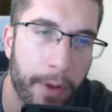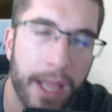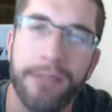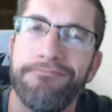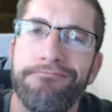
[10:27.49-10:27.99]

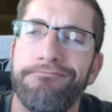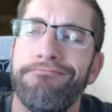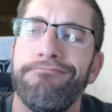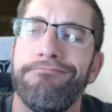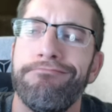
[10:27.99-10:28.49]
right?
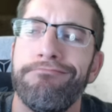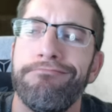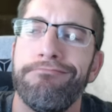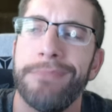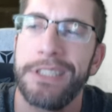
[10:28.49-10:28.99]

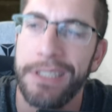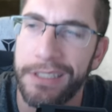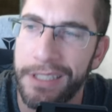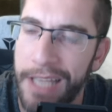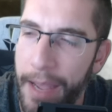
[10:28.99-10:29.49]

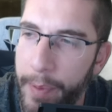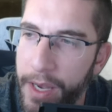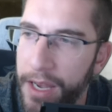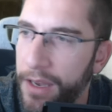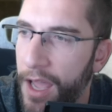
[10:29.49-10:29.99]
Does this
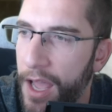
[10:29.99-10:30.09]
happen in...